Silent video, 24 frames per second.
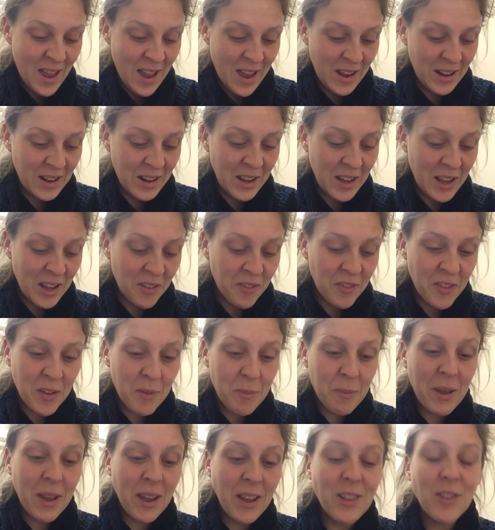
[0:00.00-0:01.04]
And if it
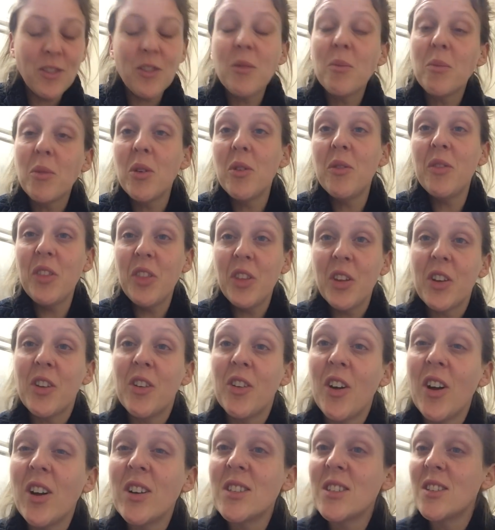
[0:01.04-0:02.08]
means removing the
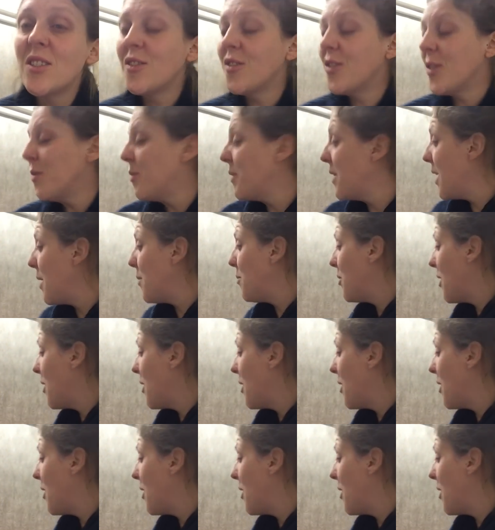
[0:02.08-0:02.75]
crust from their